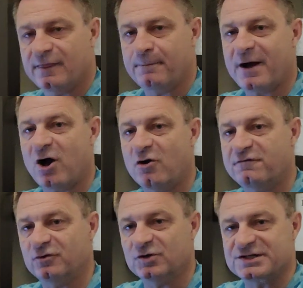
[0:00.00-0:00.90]
the
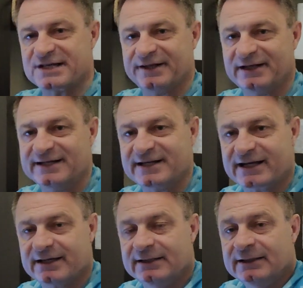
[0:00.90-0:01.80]
powerful
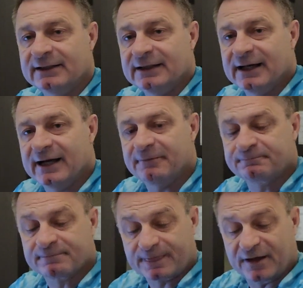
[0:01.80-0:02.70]
senolytic. Um,